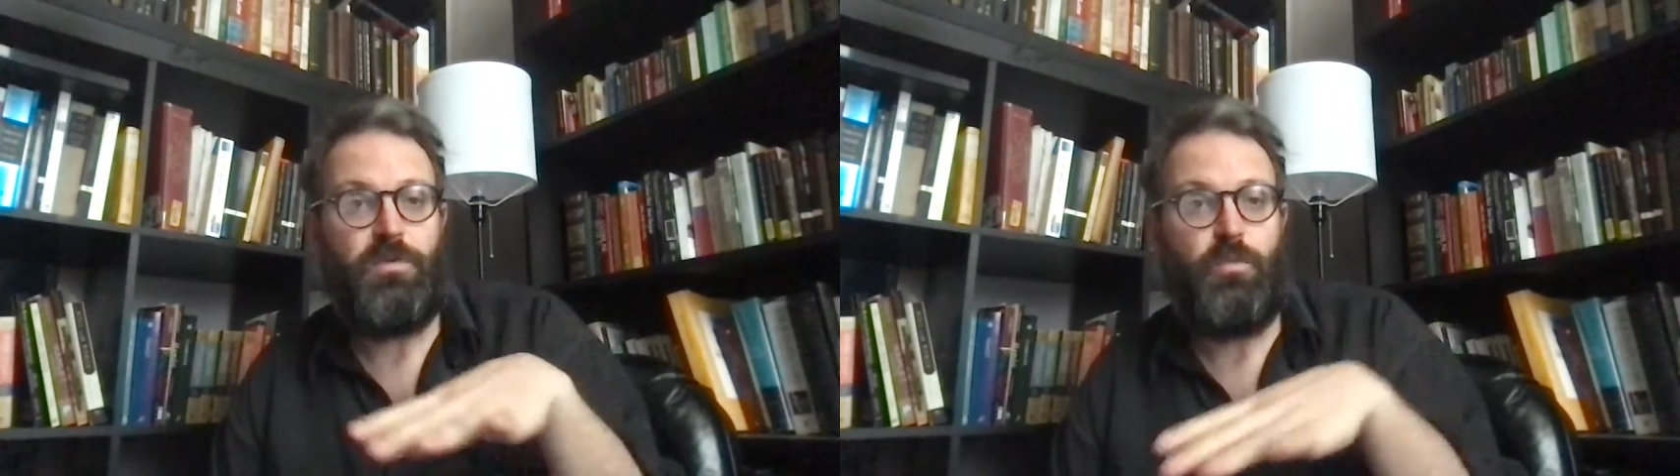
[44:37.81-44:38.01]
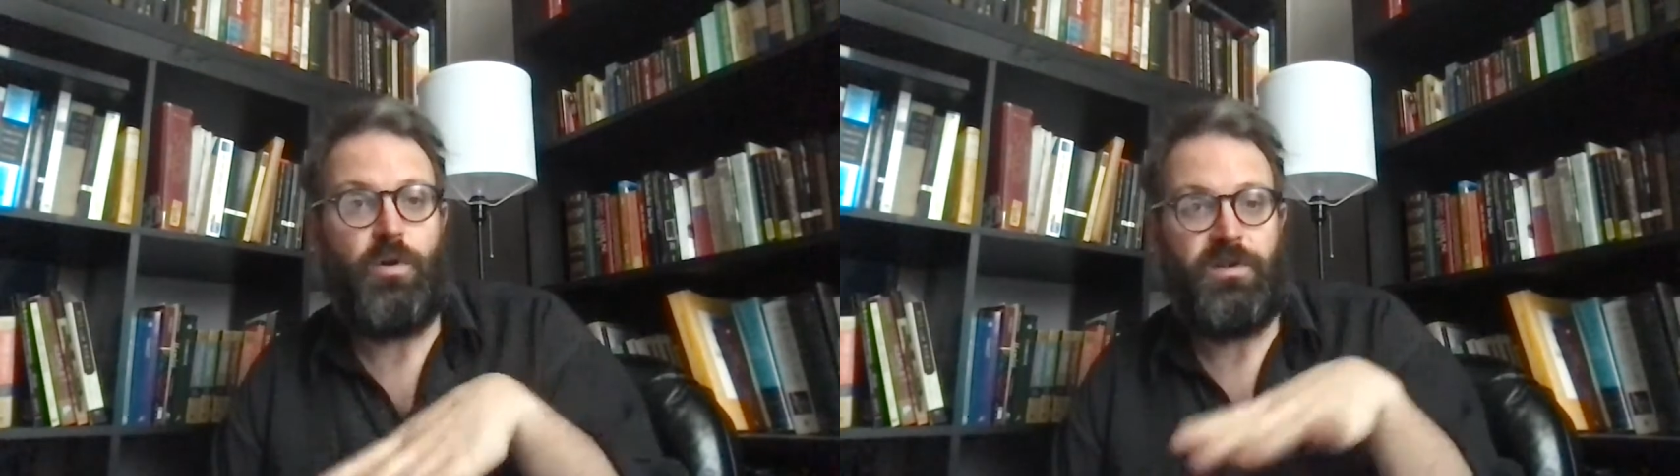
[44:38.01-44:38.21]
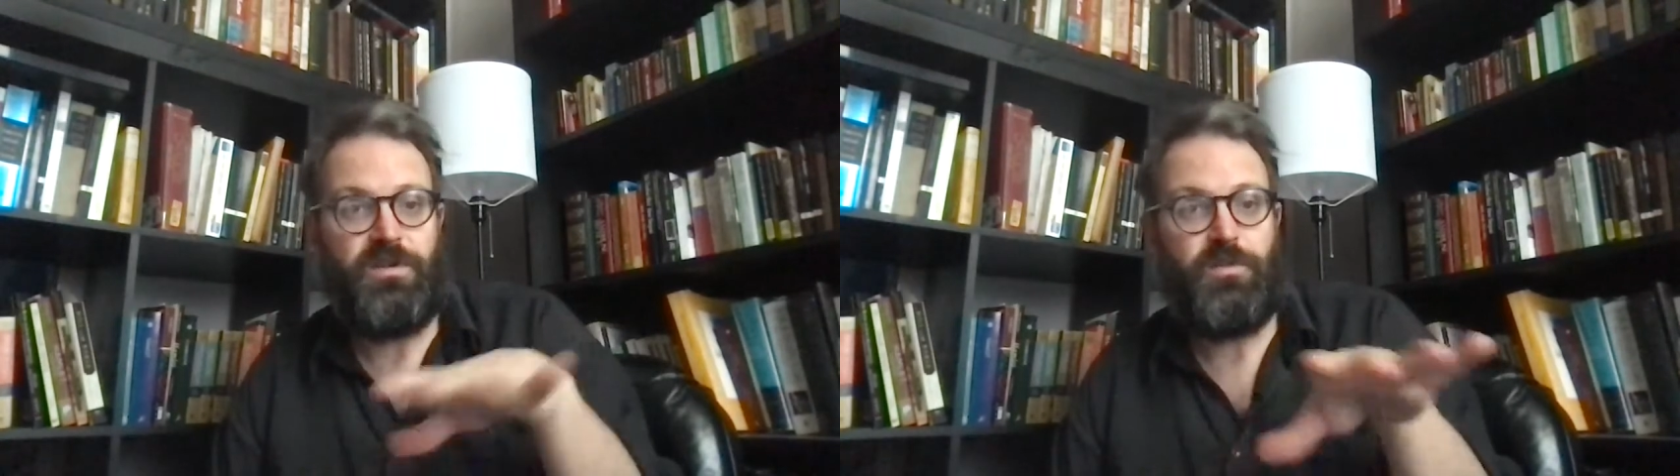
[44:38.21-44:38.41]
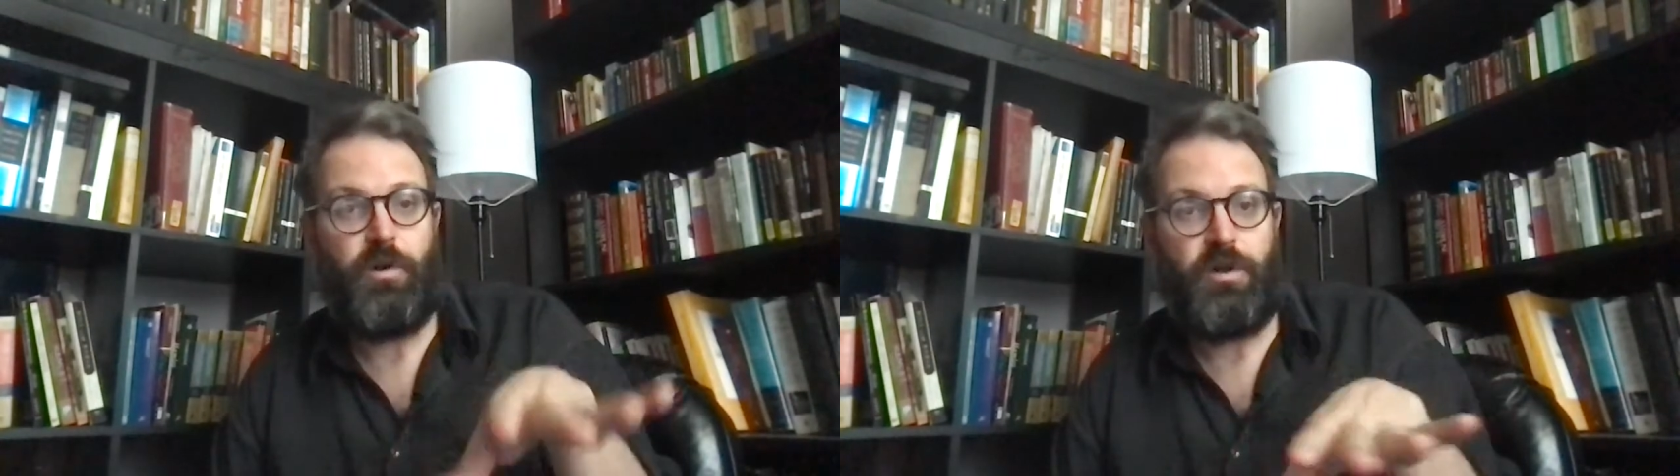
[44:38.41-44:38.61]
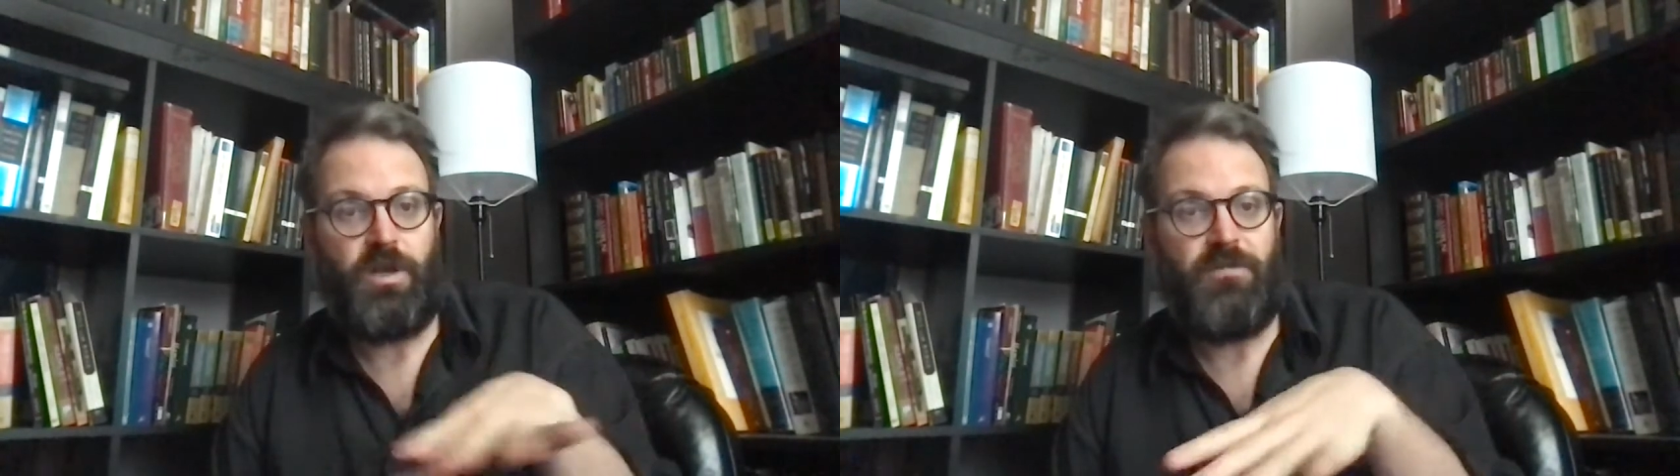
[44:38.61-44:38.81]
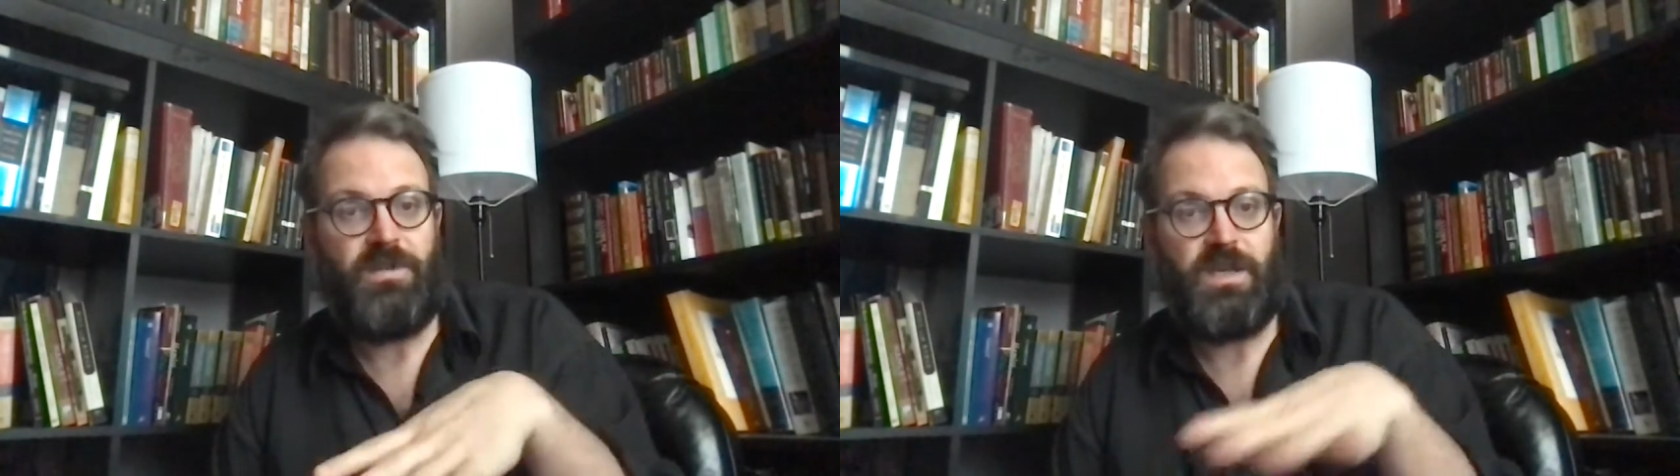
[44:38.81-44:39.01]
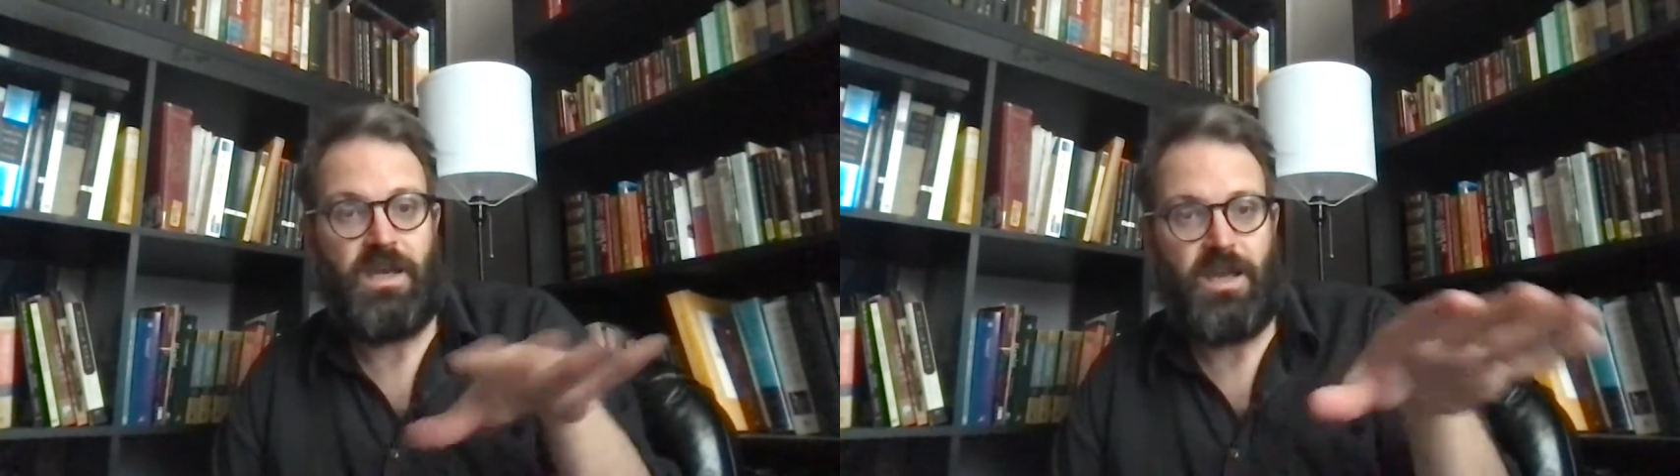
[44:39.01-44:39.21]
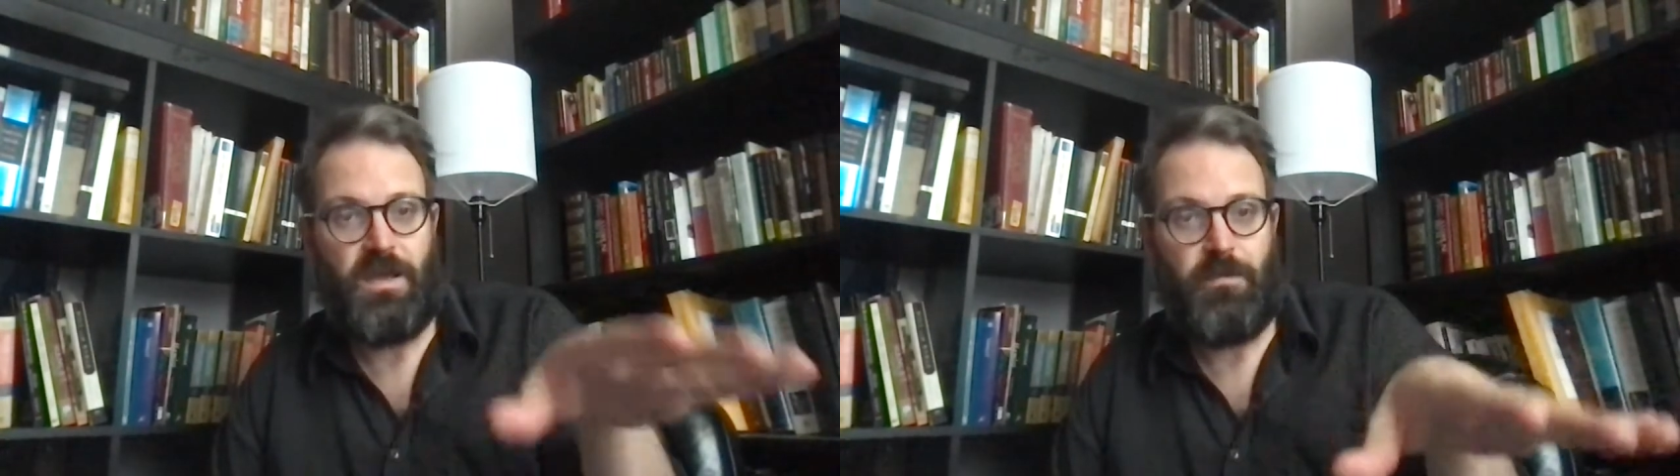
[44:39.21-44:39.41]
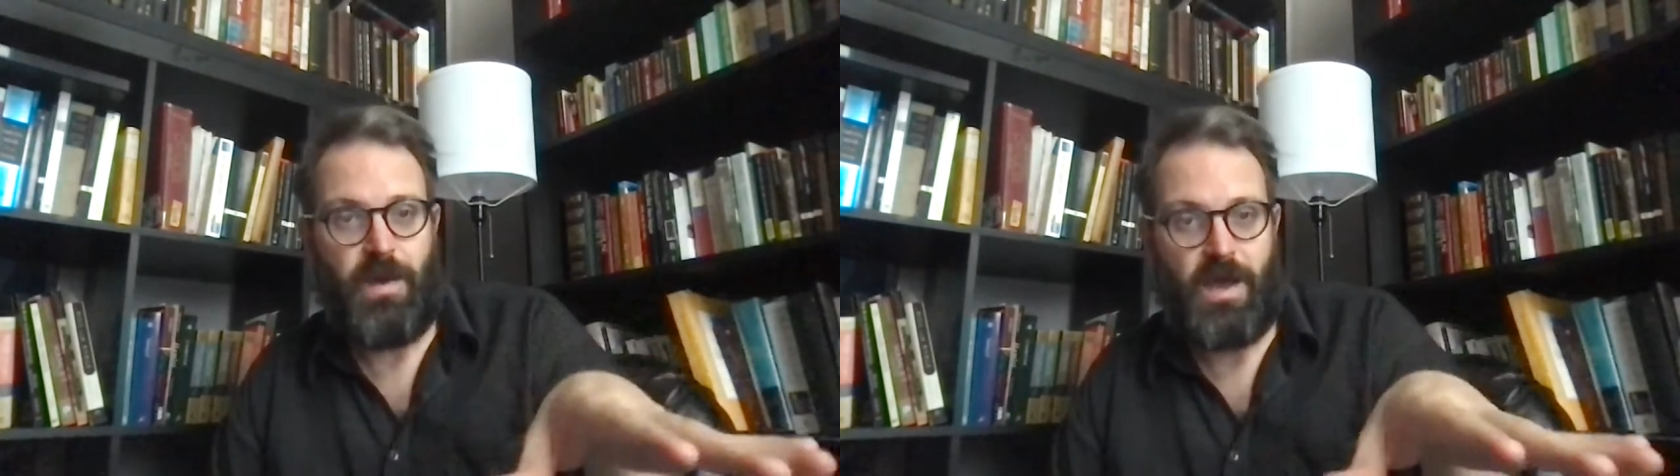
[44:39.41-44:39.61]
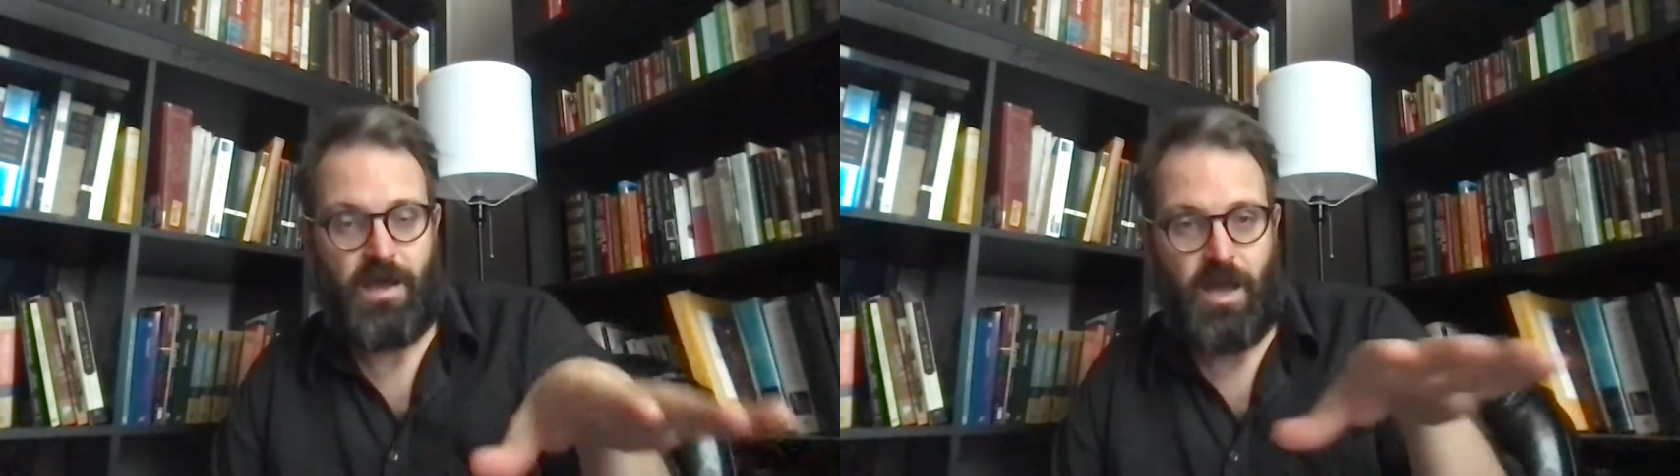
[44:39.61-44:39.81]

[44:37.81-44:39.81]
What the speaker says: weren't strong enough to get him back